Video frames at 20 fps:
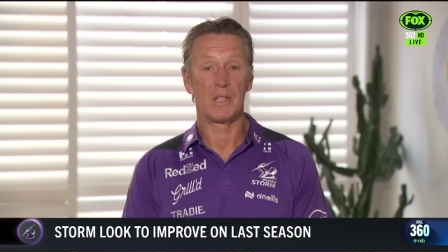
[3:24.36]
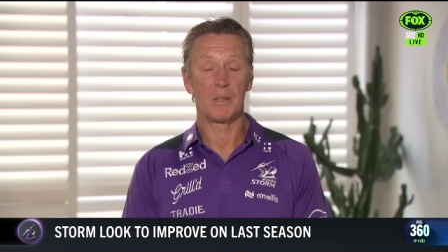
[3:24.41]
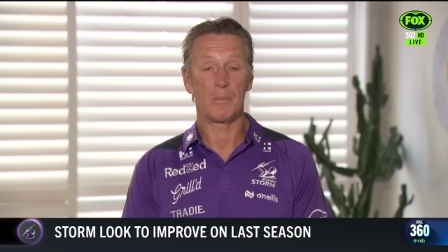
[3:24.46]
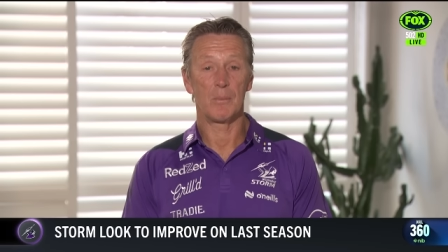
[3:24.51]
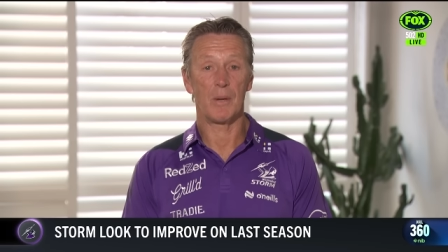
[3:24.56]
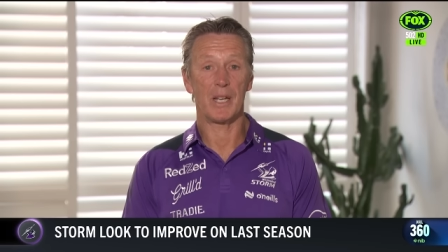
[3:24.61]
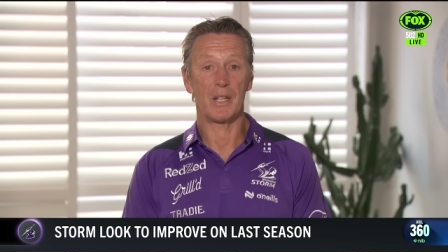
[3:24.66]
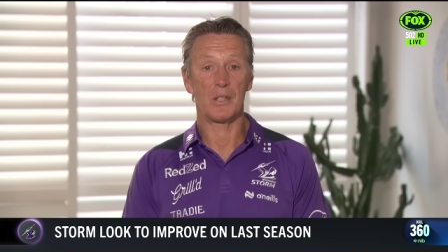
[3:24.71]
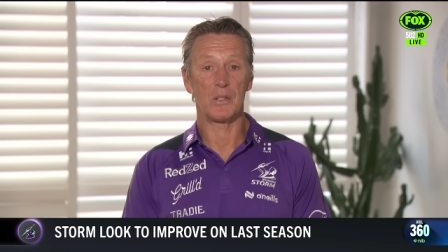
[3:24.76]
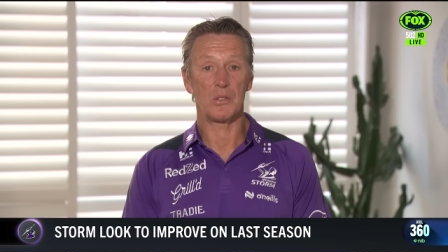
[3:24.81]

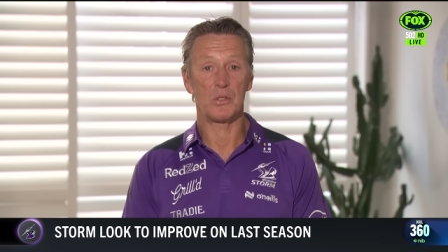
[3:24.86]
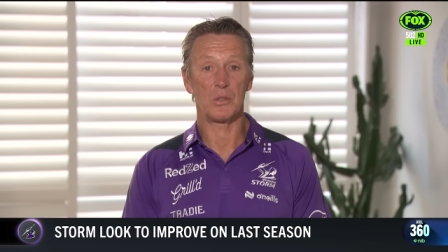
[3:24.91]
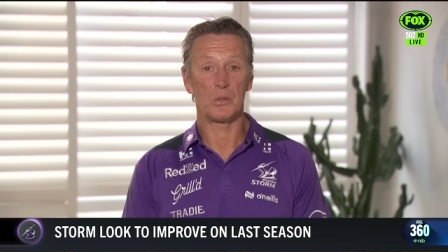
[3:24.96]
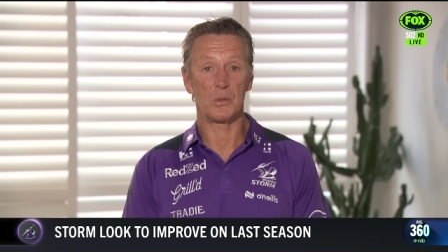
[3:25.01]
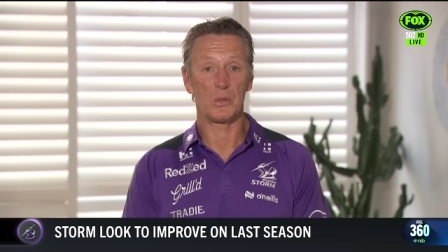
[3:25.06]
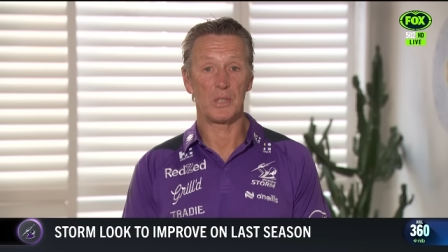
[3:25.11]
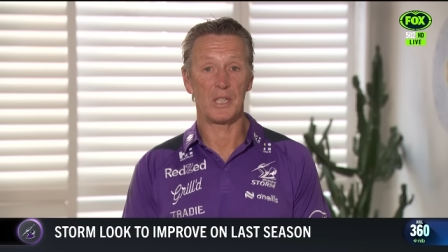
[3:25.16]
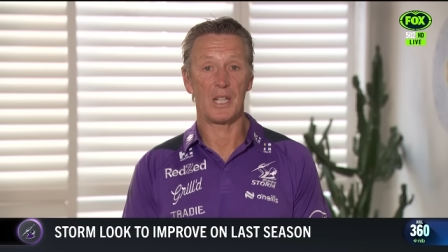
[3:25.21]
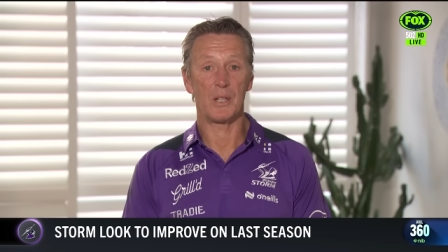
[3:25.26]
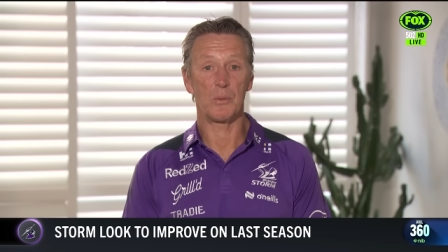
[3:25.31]
making
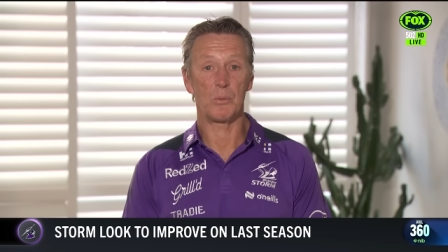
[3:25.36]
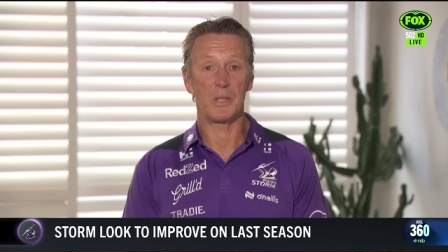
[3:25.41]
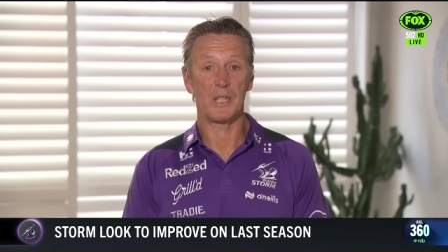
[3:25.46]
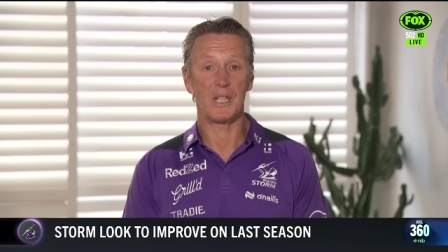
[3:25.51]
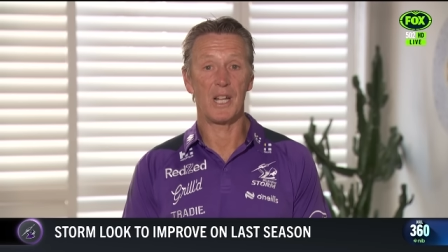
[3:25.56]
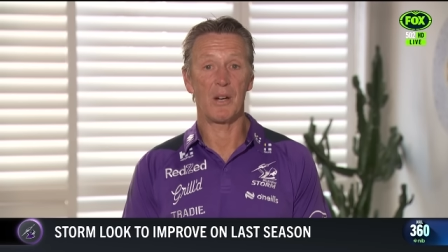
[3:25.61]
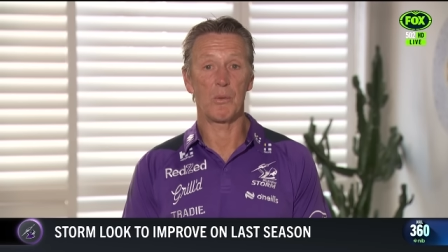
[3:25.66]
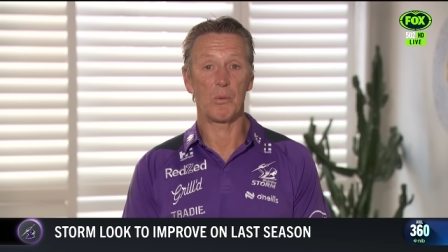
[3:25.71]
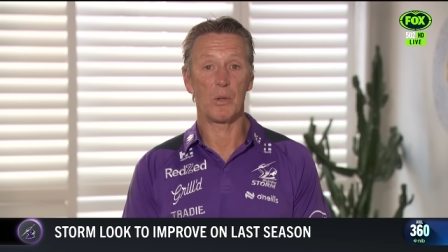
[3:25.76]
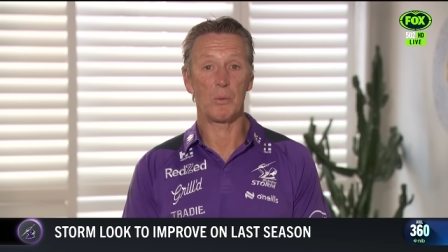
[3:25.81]
sure you know we
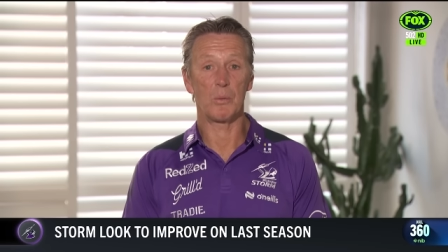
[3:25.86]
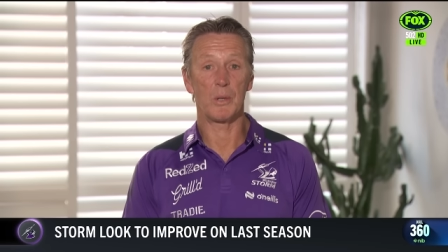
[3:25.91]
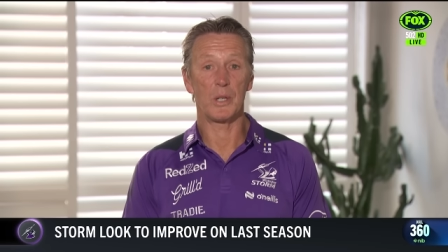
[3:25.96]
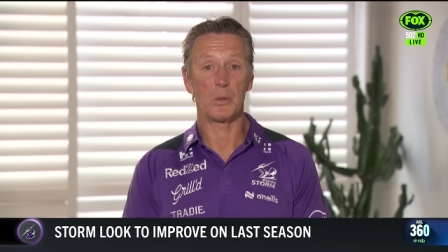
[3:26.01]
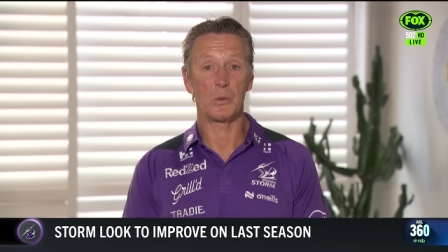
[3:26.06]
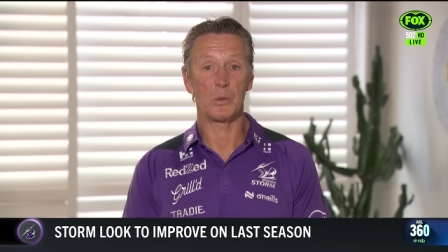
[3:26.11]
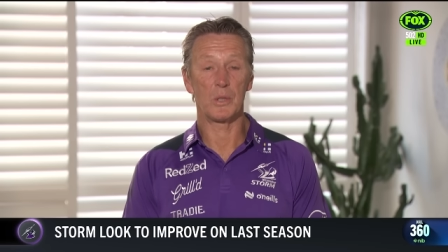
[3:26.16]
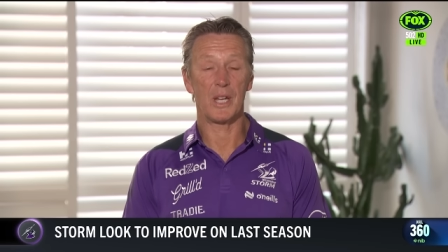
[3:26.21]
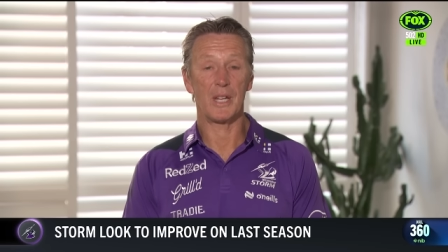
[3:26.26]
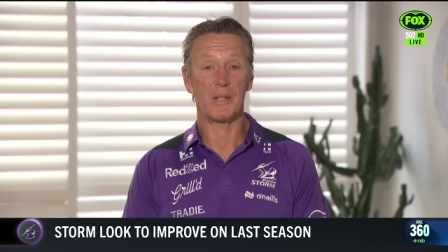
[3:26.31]
know what we're
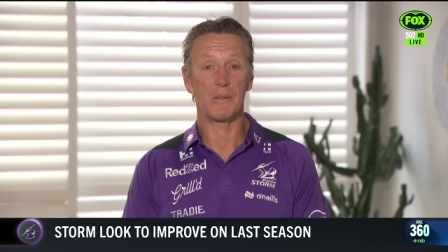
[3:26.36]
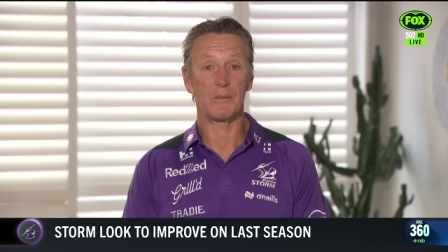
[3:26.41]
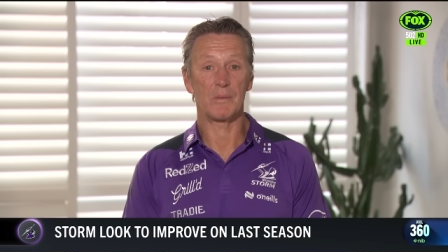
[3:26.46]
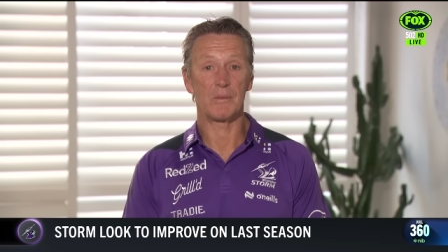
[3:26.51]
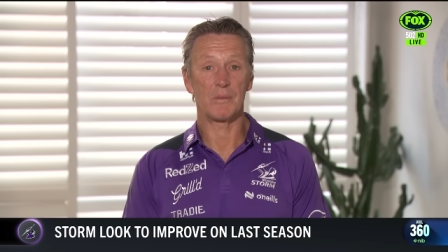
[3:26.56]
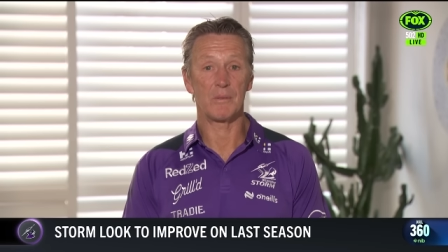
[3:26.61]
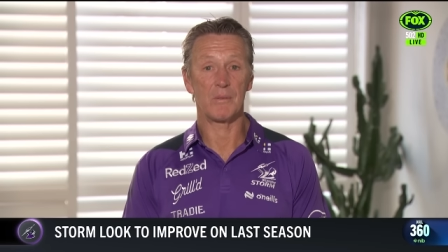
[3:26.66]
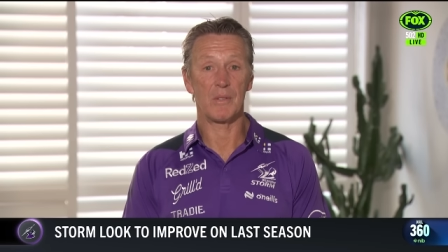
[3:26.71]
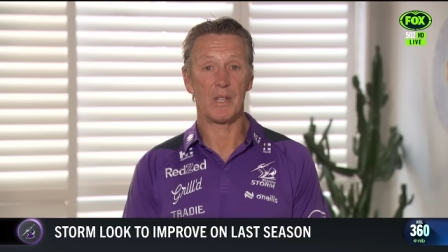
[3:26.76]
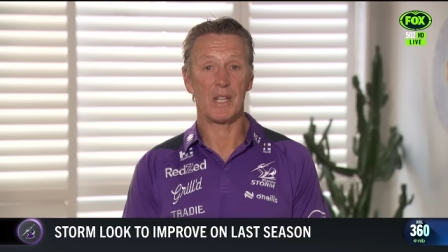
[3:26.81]
good at
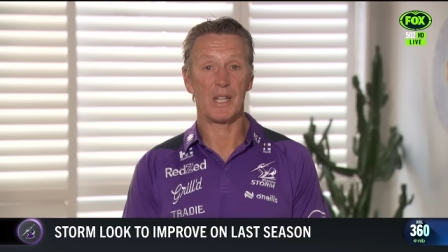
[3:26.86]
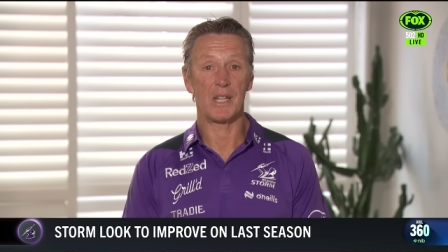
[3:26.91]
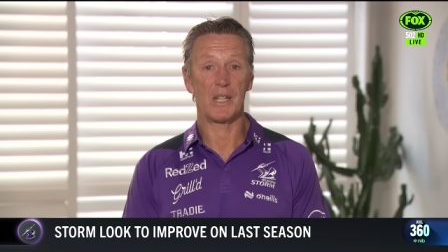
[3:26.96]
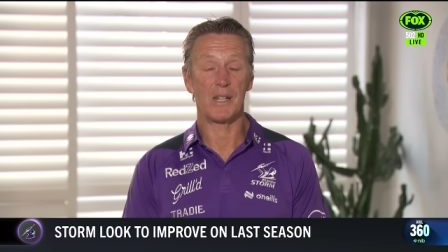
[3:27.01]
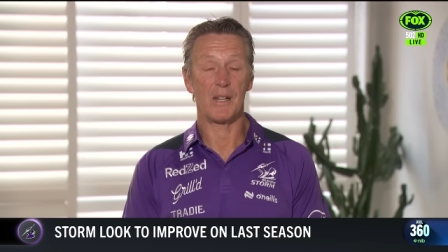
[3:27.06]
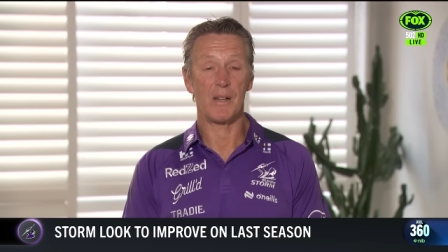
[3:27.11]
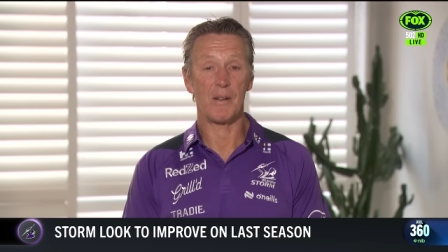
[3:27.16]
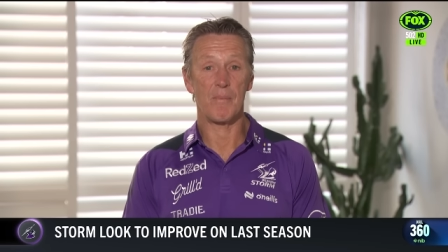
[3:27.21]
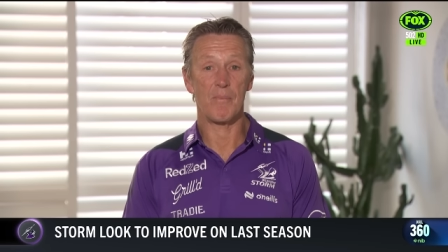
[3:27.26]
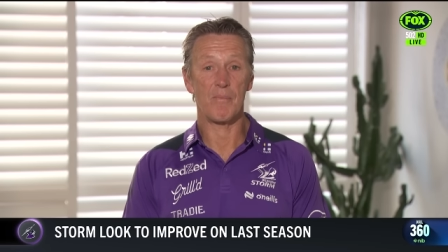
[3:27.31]
and
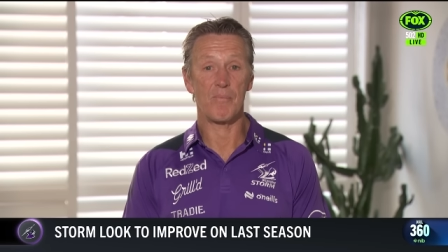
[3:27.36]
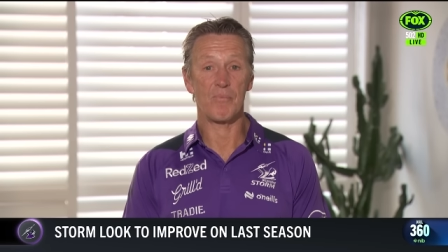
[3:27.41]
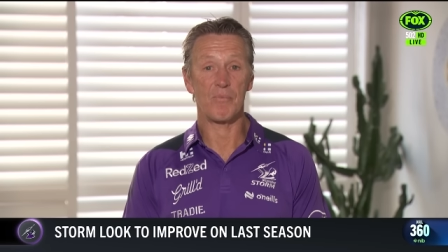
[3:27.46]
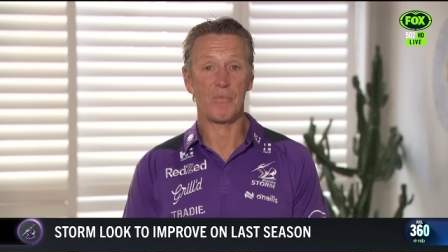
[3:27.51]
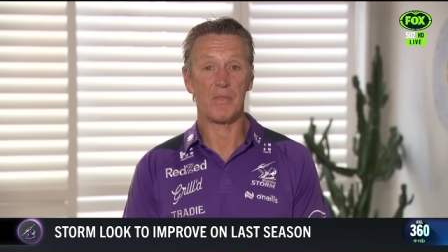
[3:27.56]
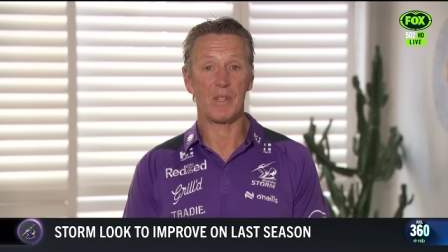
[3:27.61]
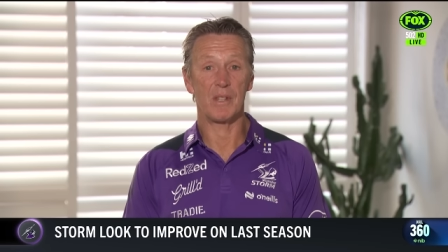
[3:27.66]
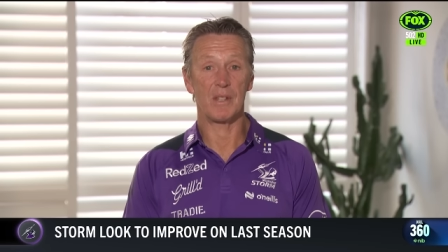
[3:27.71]
um,